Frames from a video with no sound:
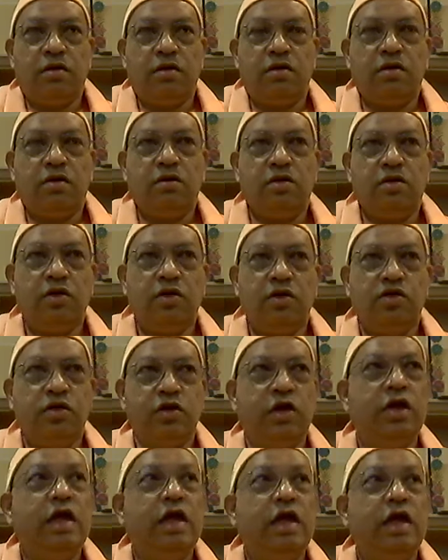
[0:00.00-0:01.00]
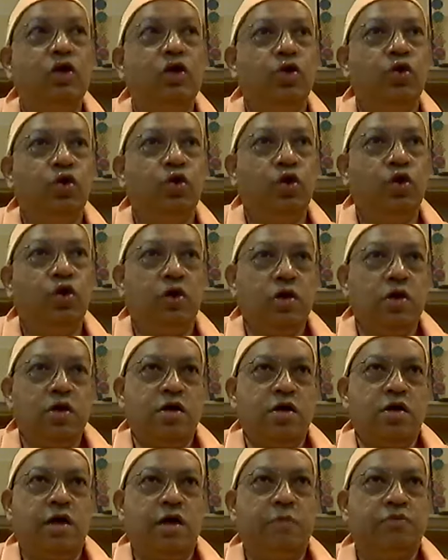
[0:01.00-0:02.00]
this ego
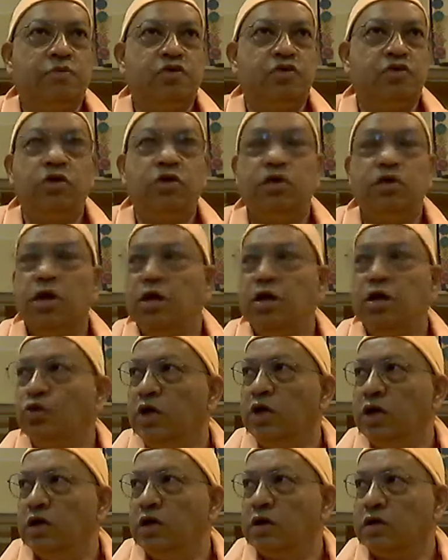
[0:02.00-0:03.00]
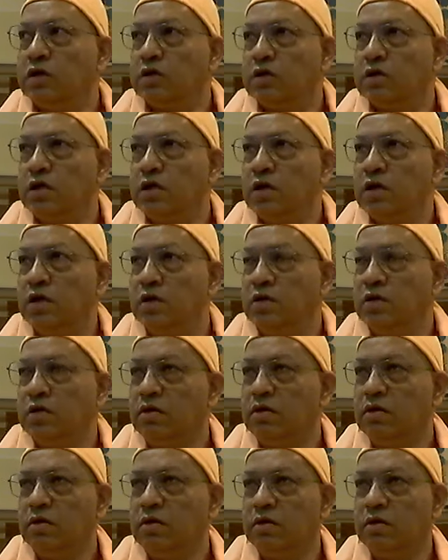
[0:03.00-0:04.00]
keeps on deluding us.
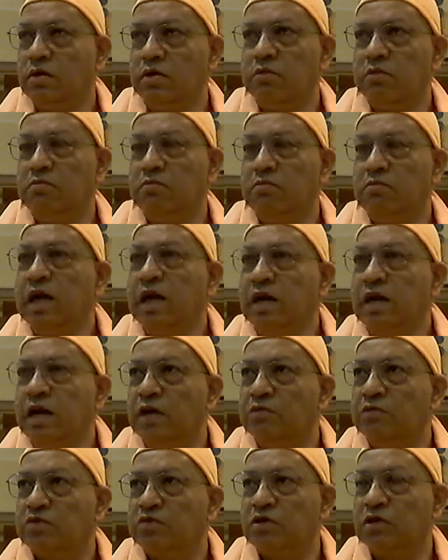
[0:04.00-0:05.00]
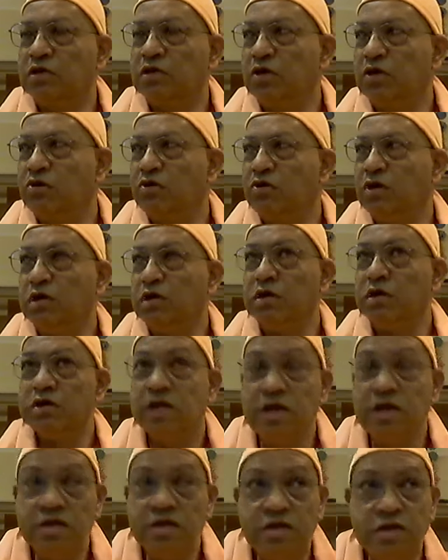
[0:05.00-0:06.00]
The mind keeps on deluding us. The
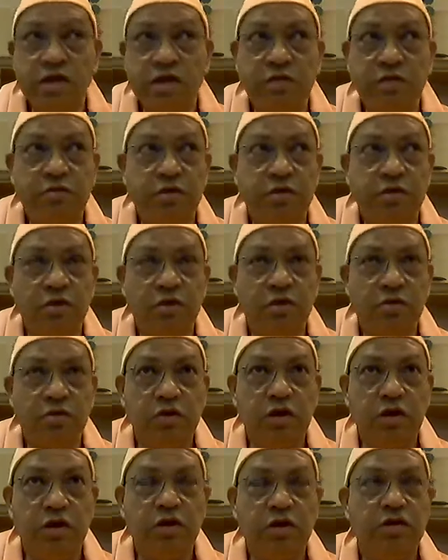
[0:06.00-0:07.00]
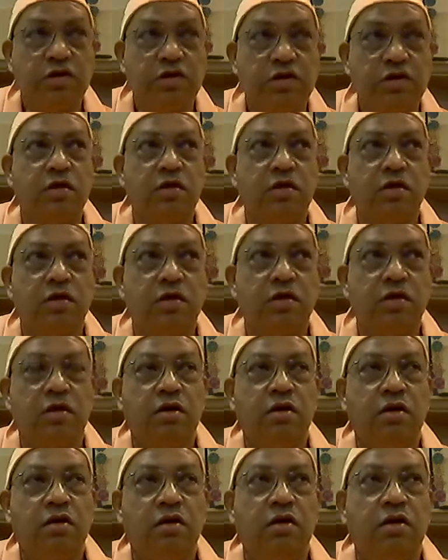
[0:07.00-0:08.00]
senses keep on deluding us.
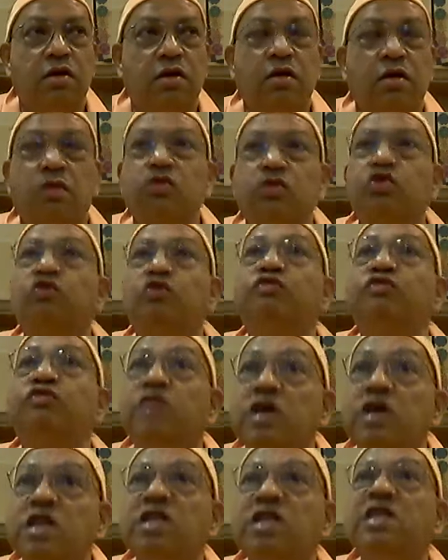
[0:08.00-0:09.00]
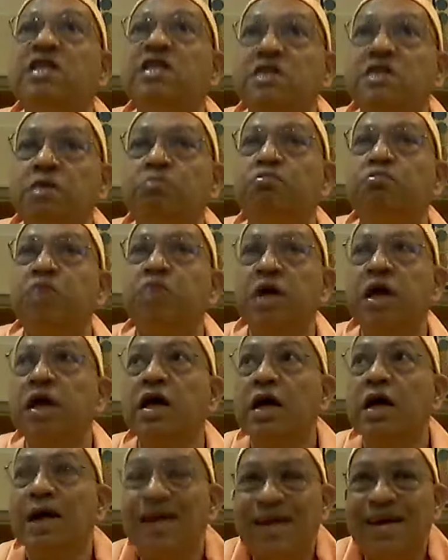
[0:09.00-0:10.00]
So first it's a
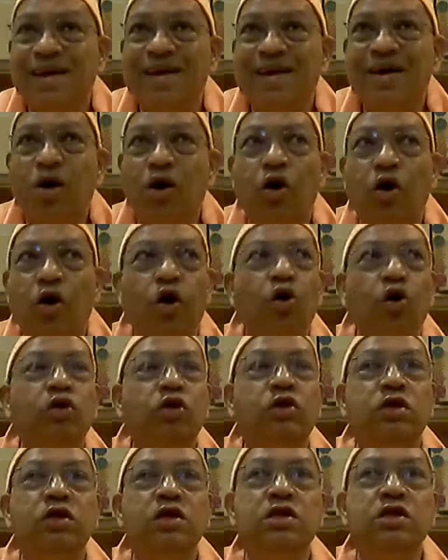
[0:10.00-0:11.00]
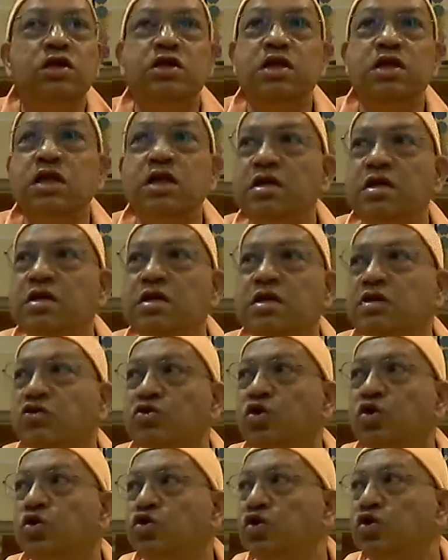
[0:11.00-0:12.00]
prayer. All these deities
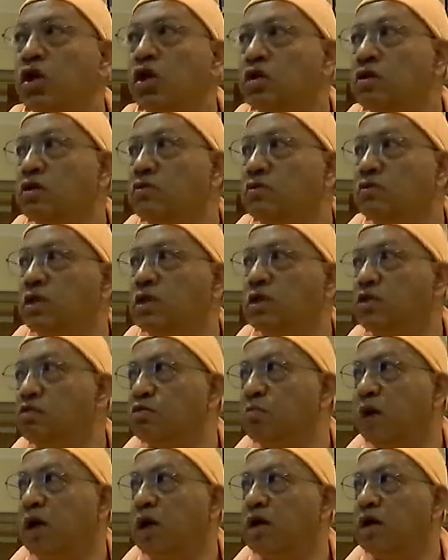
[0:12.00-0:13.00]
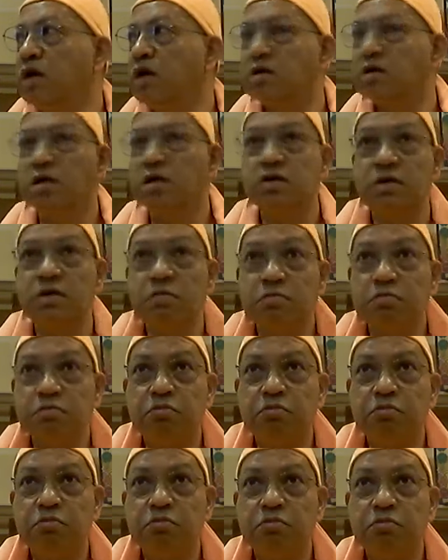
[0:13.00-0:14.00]
associated with this mind and senses,
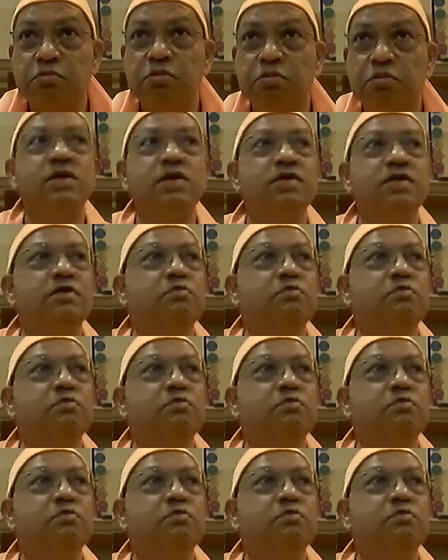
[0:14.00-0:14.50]
please